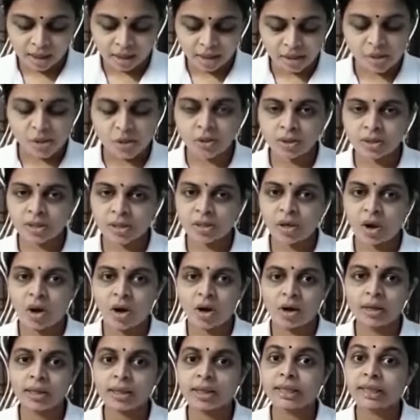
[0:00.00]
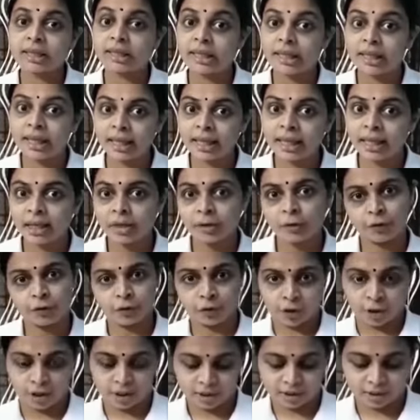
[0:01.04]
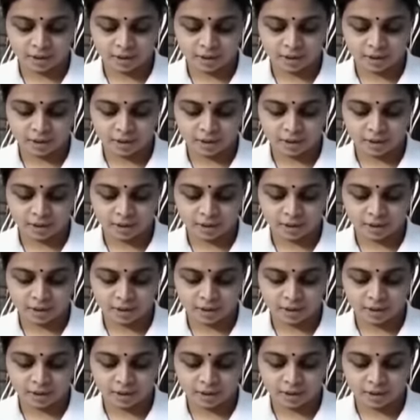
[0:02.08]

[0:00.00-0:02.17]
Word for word: So it's called cleaner fuel.